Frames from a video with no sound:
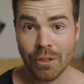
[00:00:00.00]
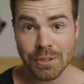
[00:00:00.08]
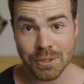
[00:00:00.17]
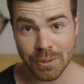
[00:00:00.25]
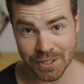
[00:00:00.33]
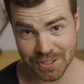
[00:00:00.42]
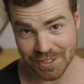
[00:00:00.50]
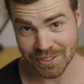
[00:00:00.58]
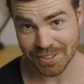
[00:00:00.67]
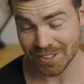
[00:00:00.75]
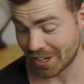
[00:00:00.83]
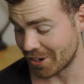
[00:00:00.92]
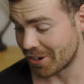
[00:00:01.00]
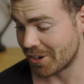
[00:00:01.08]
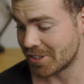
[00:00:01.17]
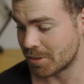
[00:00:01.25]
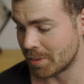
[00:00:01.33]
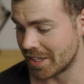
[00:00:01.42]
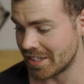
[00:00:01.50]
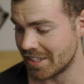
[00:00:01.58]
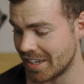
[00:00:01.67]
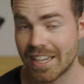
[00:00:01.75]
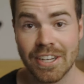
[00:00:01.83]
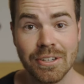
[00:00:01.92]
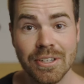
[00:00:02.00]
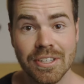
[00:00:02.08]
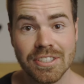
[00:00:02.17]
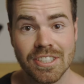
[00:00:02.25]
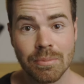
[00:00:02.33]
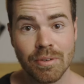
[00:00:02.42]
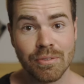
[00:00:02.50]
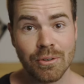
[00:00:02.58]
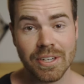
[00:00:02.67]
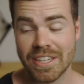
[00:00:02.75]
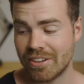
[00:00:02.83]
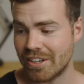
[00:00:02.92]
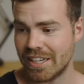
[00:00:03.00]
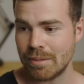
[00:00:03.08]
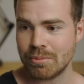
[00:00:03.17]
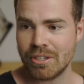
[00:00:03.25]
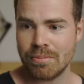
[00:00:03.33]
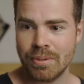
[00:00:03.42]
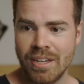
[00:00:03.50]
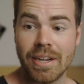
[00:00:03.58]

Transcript: Those questions are going to be, can you learn Cinema 4D on a laptop?